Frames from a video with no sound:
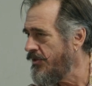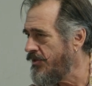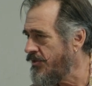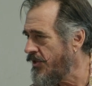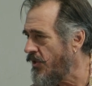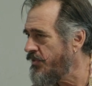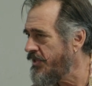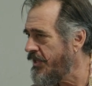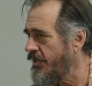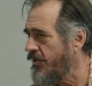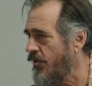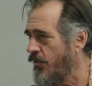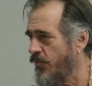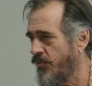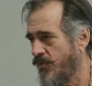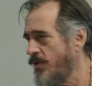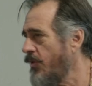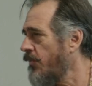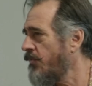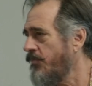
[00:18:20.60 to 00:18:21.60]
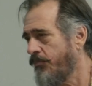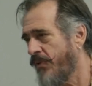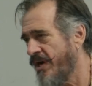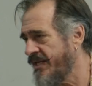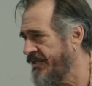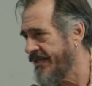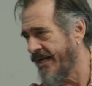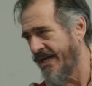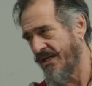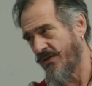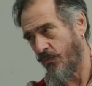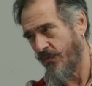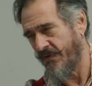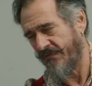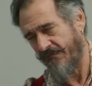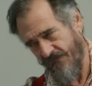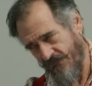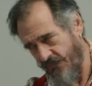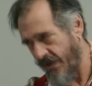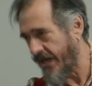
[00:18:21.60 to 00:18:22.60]
Josie, who your presentation was
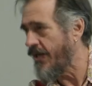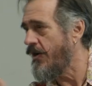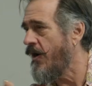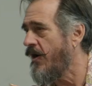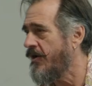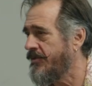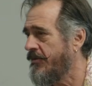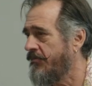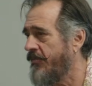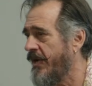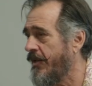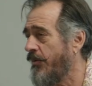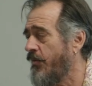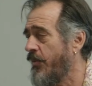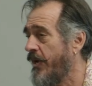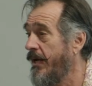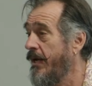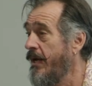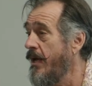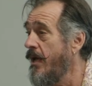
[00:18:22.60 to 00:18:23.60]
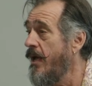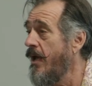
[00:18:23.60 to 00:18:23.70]
freaking awesome, by the way,